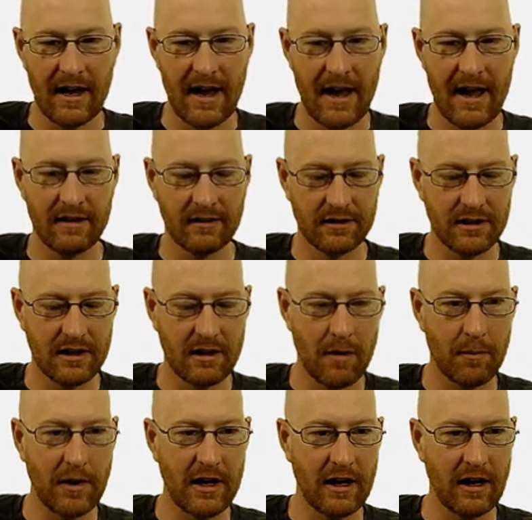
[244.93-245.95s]
And let's
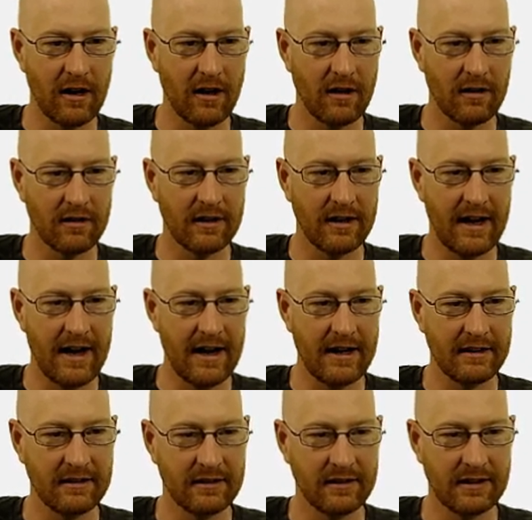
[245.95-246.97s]
come up here
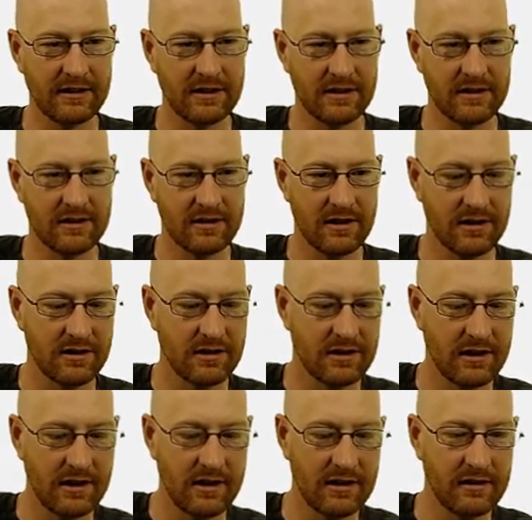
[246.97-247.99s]
and let's
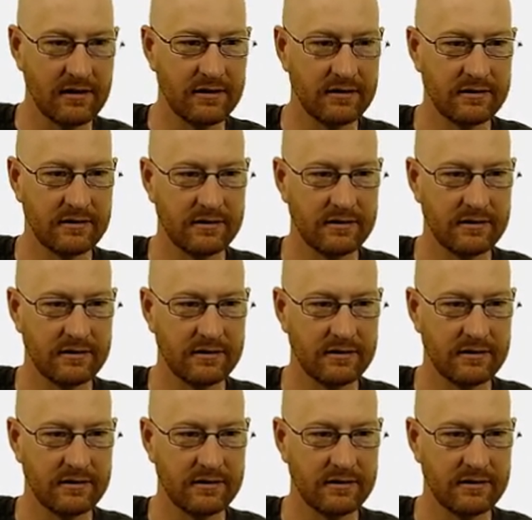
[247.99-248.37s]
just uh,